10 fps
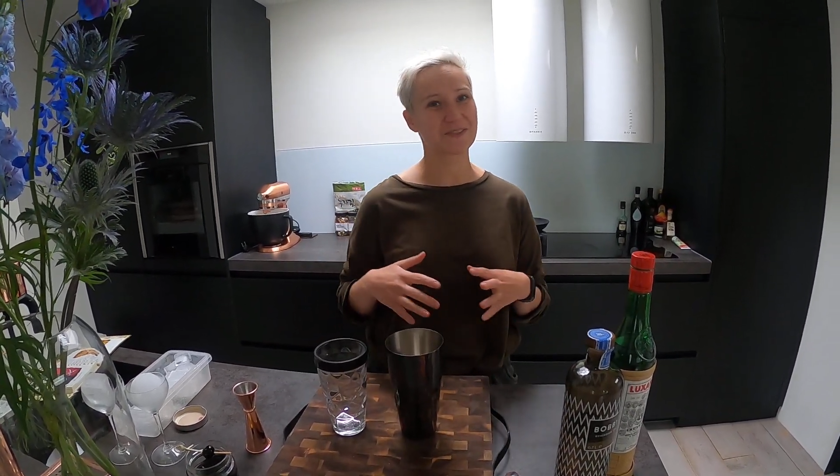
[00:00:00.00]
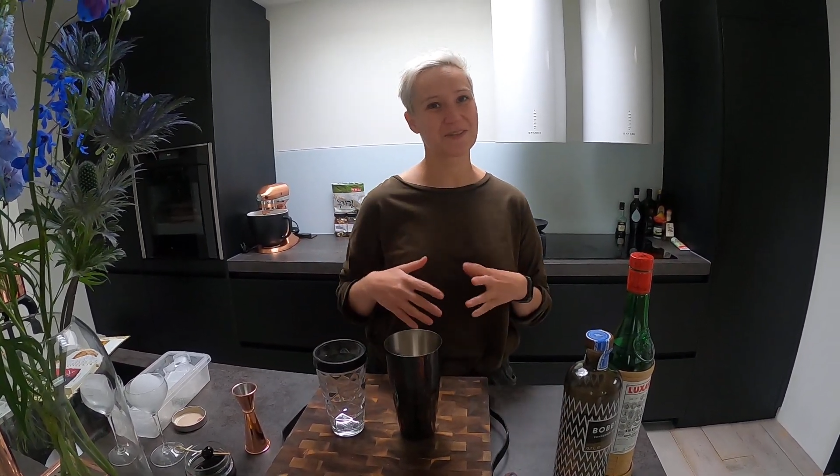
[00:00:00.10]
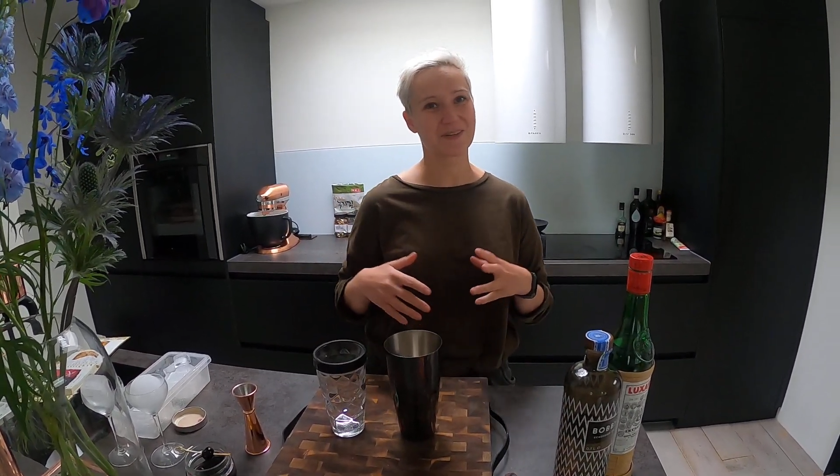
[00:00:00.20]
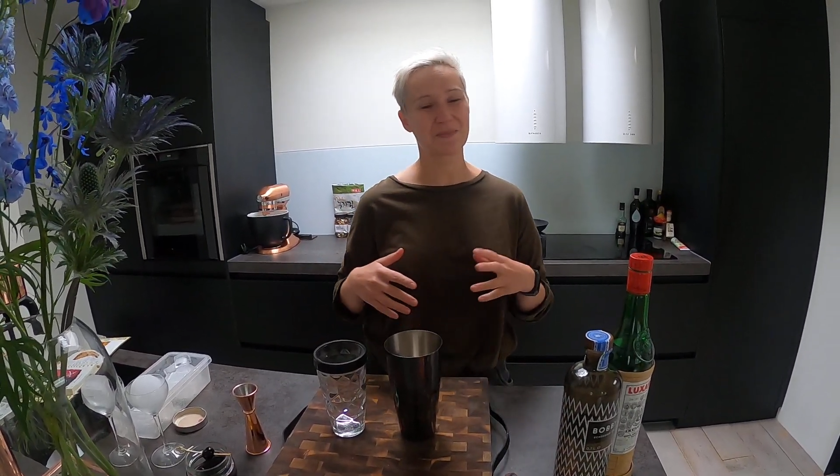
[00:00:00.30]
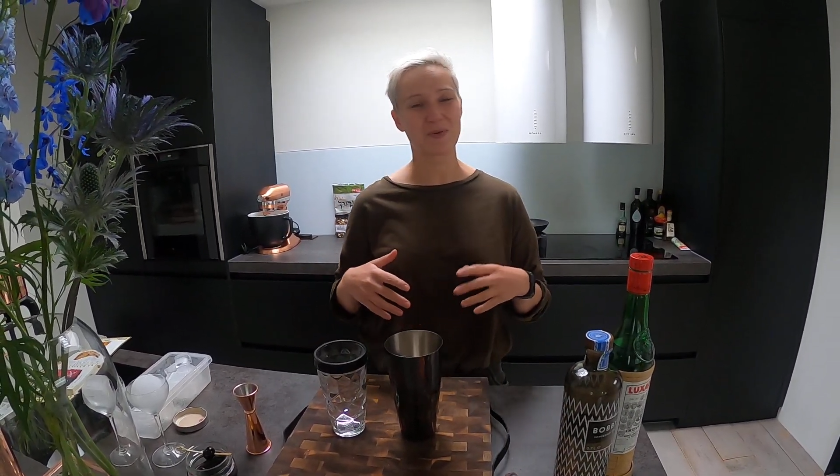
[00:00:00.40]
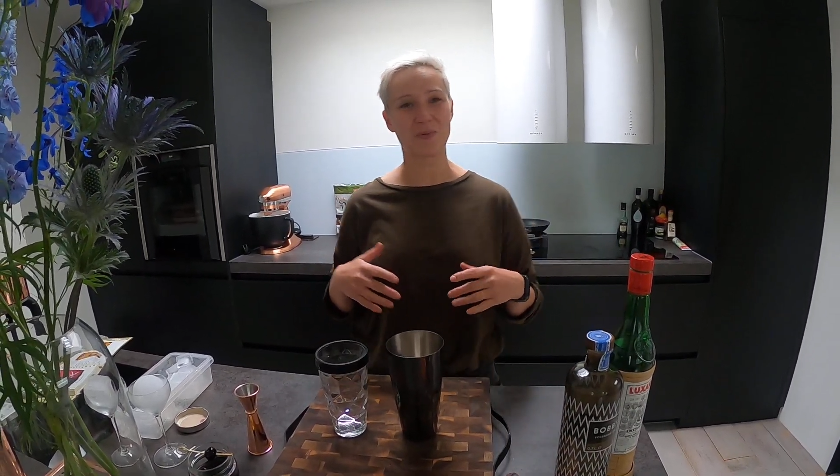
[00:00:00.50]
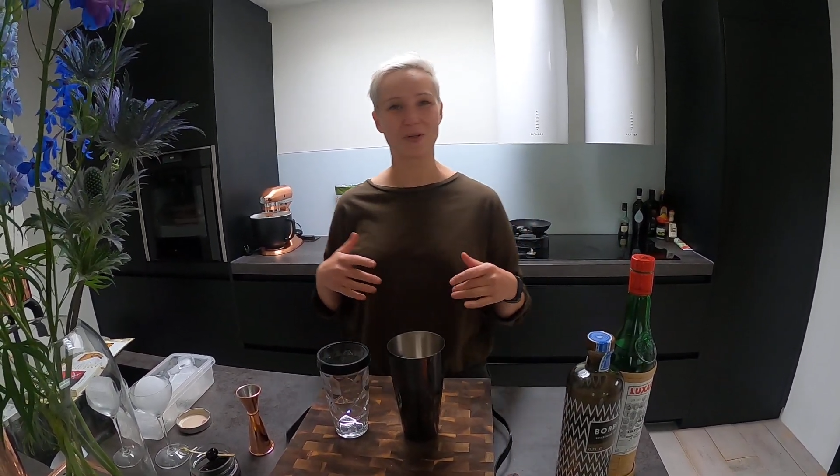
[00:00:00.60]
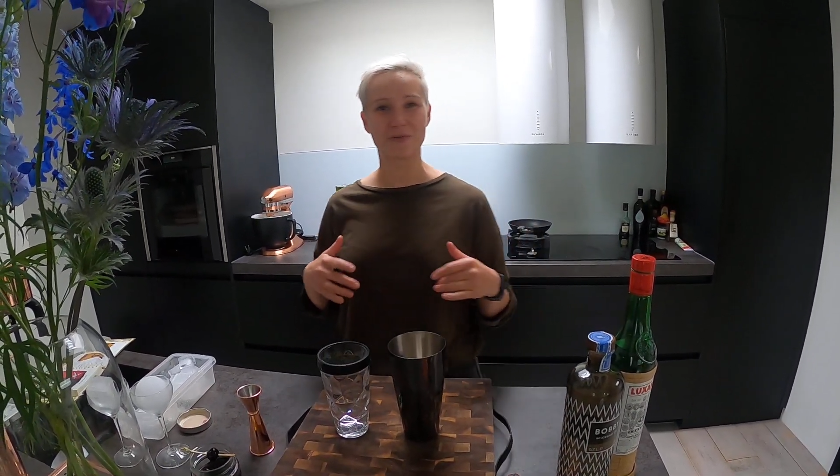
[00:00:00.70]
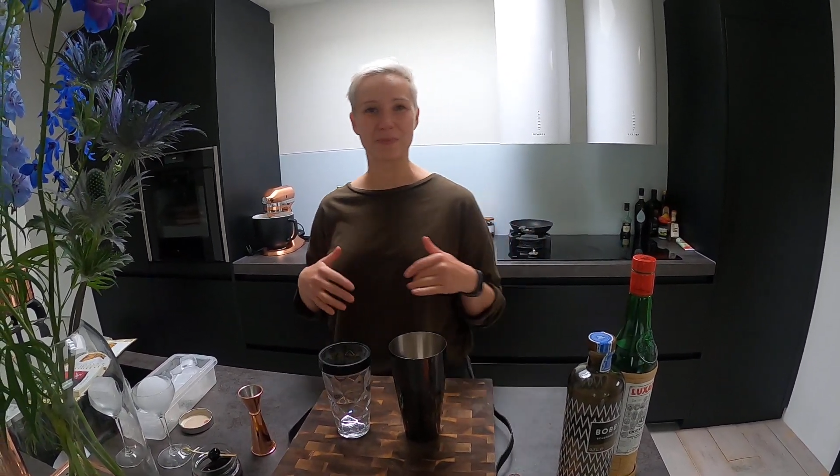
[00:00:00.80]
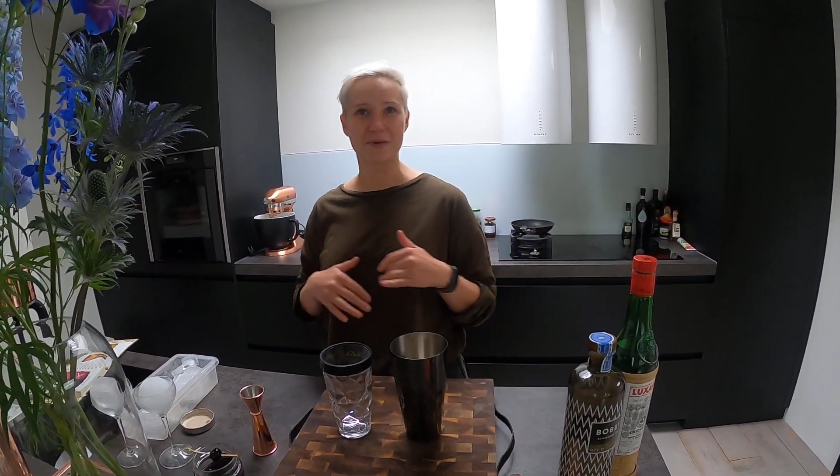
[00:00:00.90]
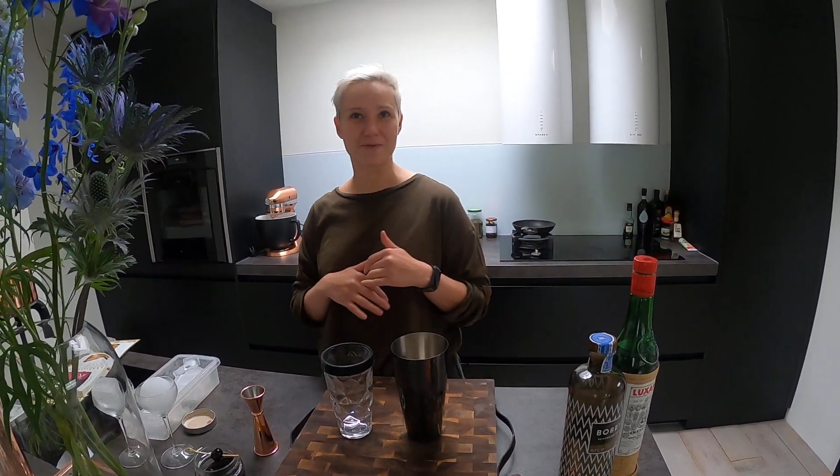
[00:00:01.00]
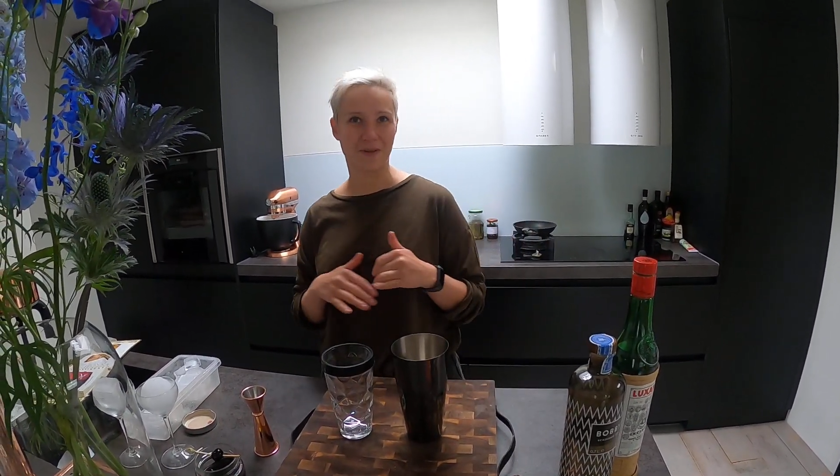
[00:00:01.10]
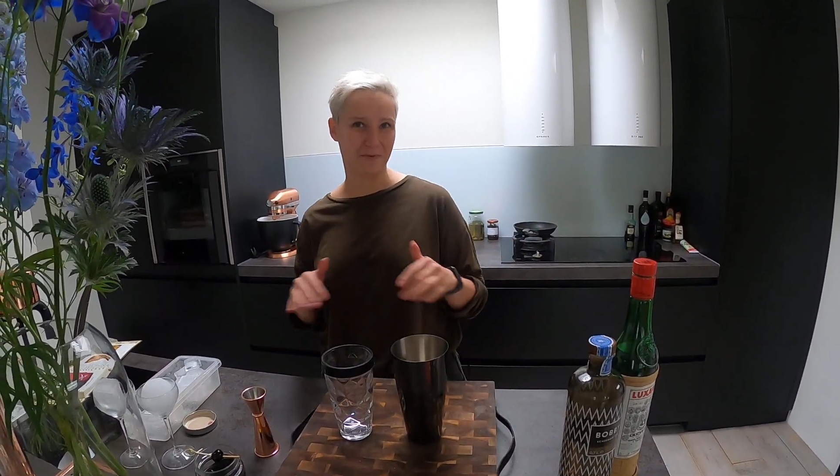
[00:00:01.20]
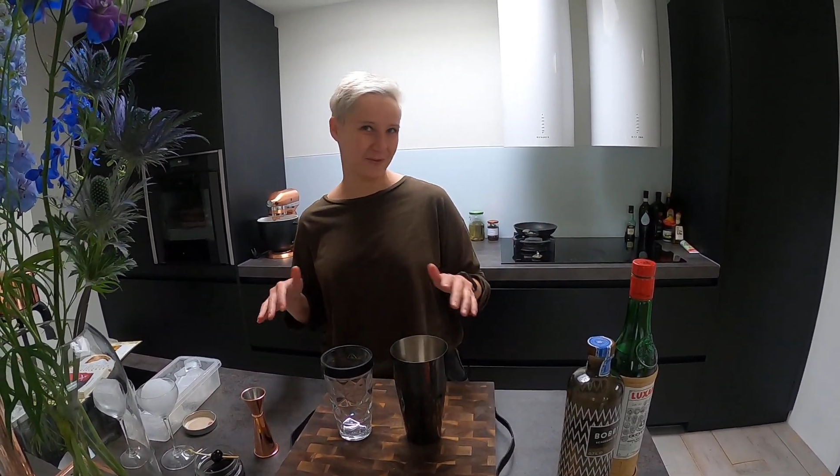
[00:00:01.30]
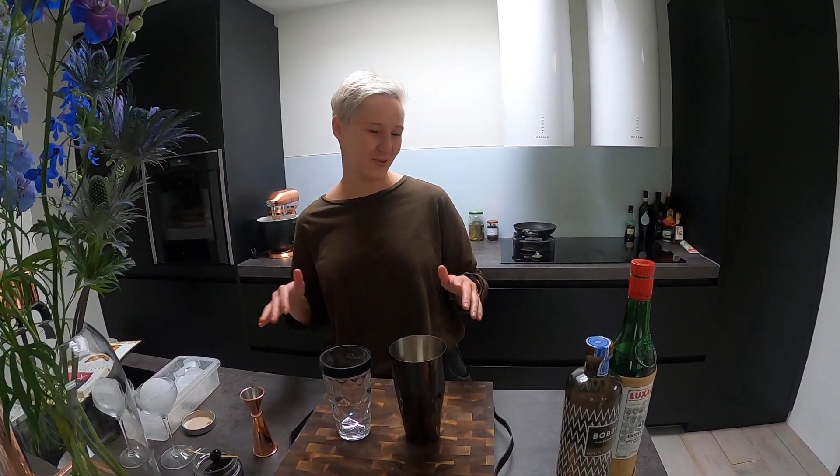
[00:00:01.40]
is gonna be one of my
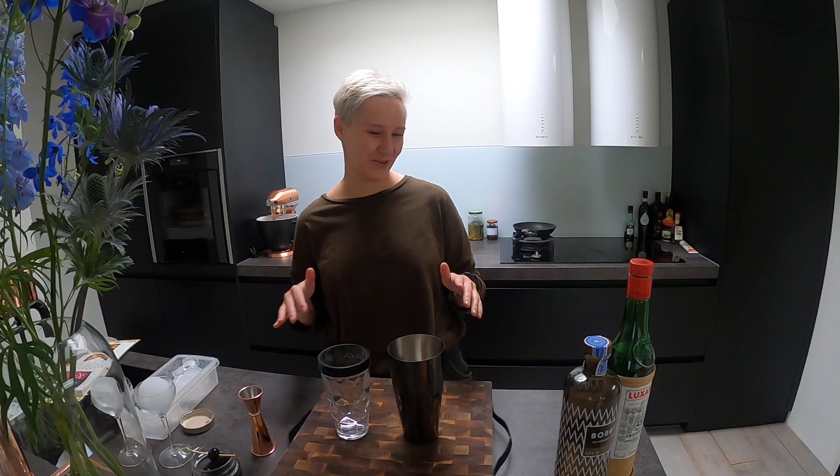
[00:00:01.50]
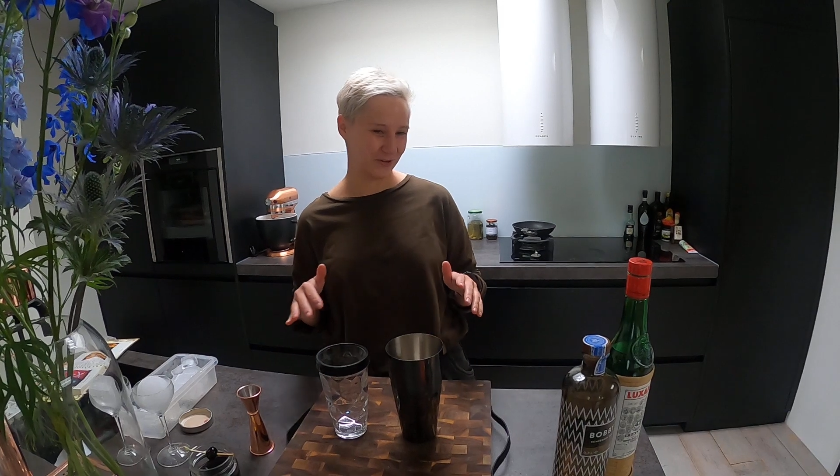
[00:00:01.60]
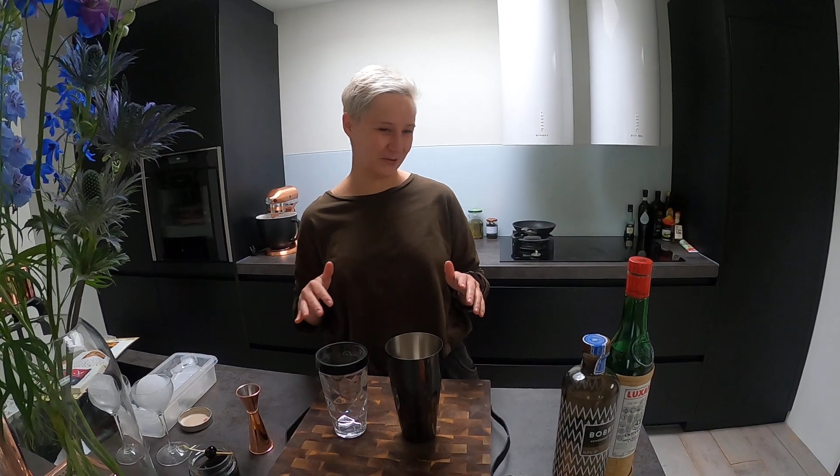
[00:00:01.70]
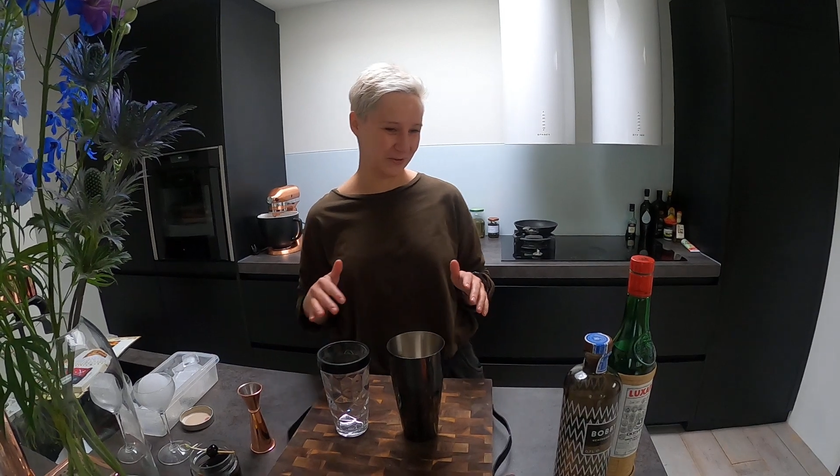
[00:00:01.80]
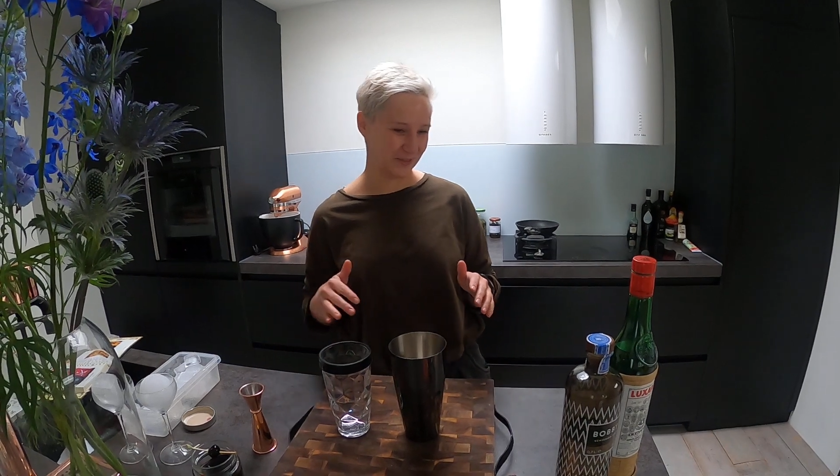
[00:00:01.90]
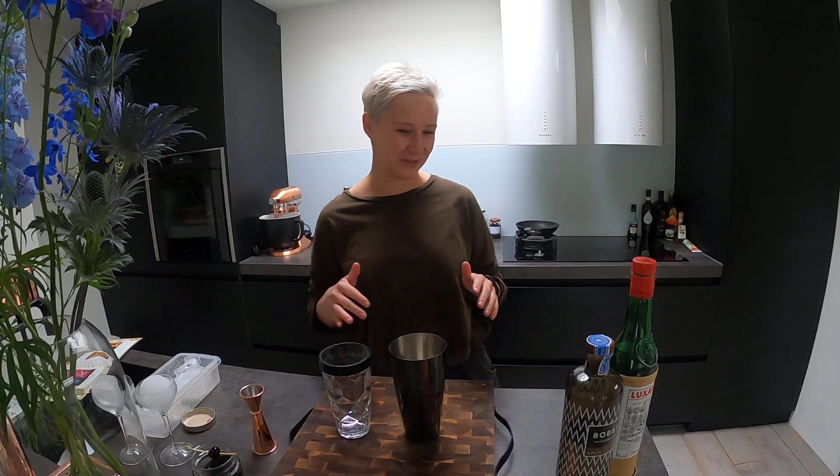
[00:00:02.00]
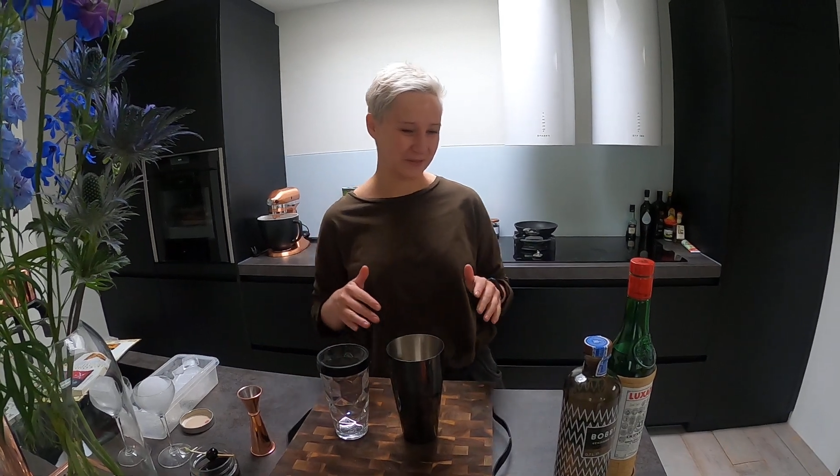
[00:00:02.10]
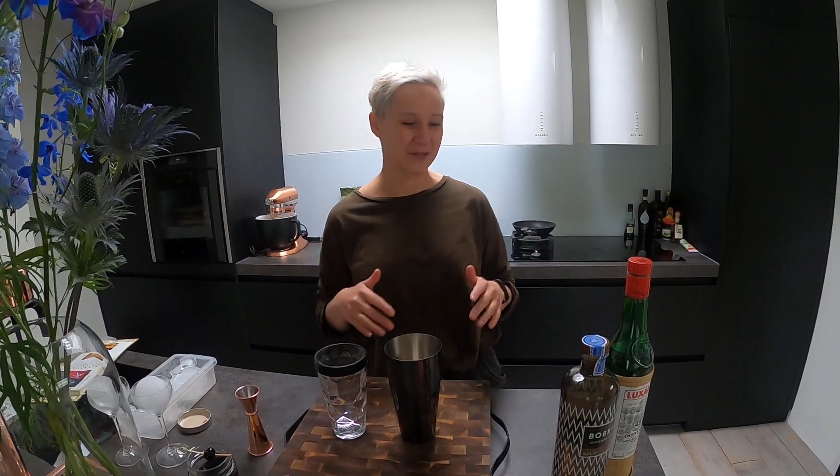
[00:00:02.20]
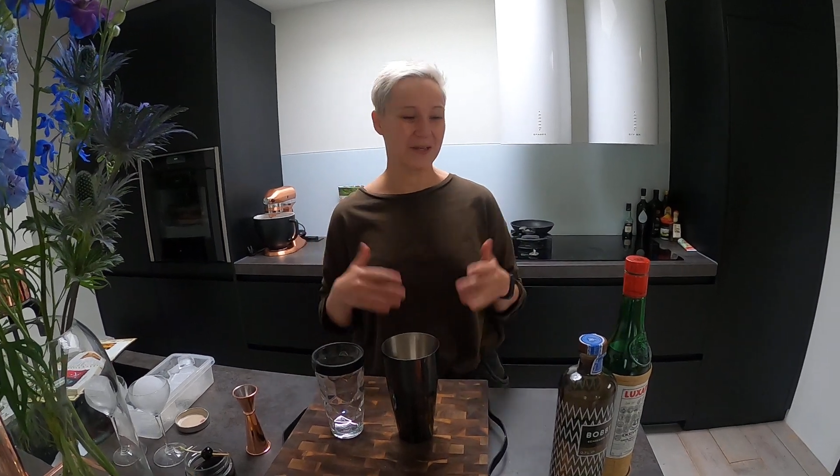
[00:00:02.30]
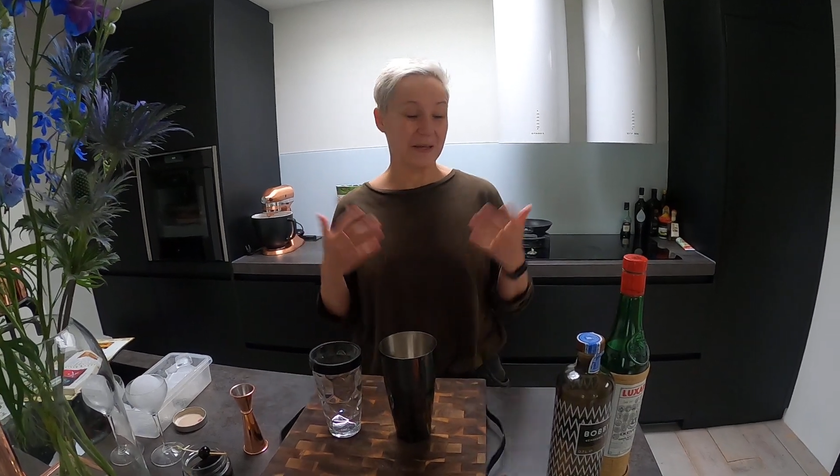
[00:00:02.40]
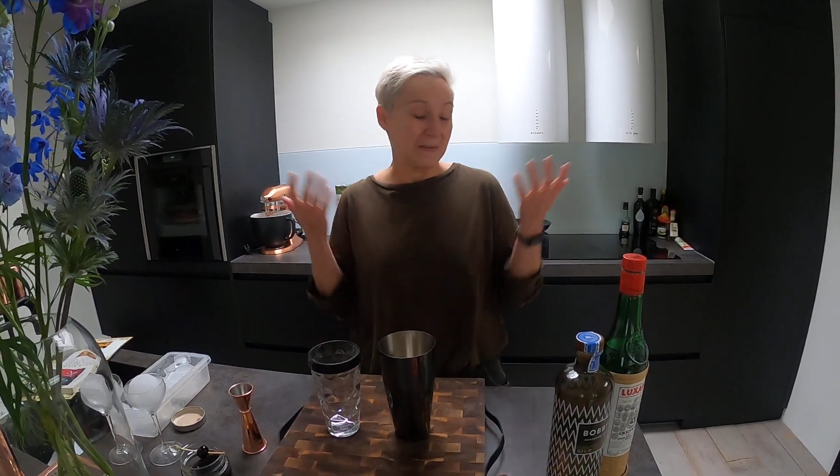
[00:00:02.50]
favorite gin cocktails.